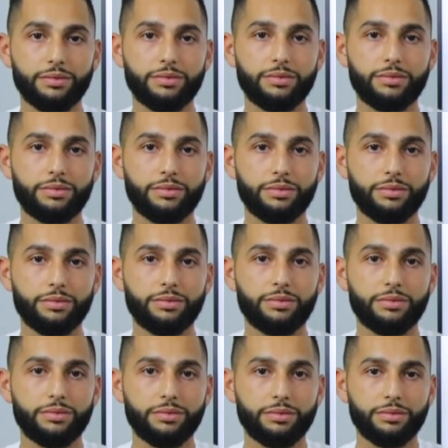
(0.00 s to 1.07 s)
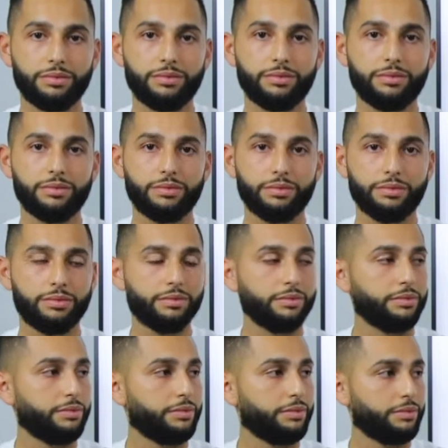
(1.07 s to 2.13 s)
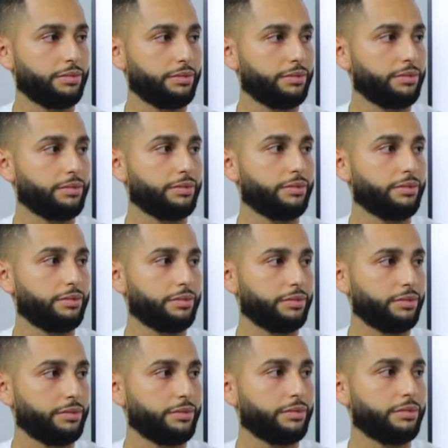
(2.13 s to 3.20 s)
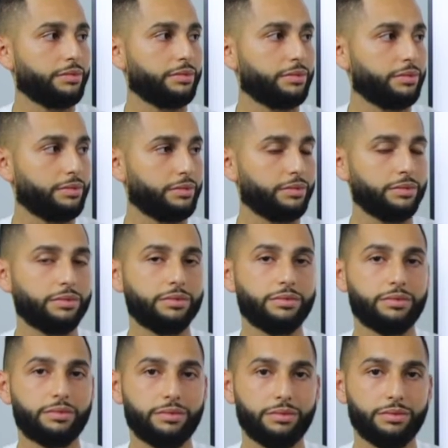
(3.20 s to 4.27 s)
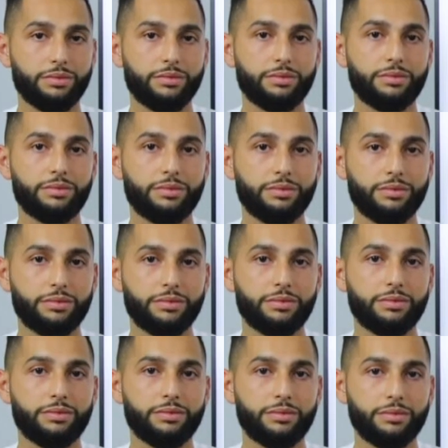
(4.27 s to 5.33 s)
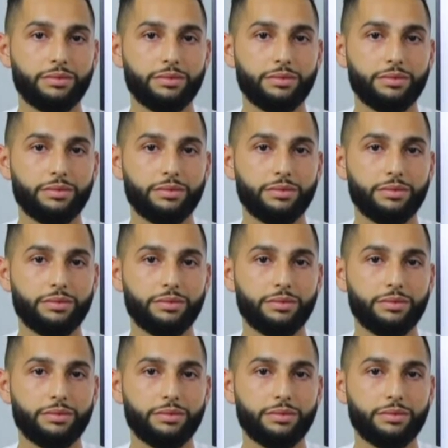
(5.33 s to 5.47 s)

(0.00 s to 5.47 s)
This person isn't speaking.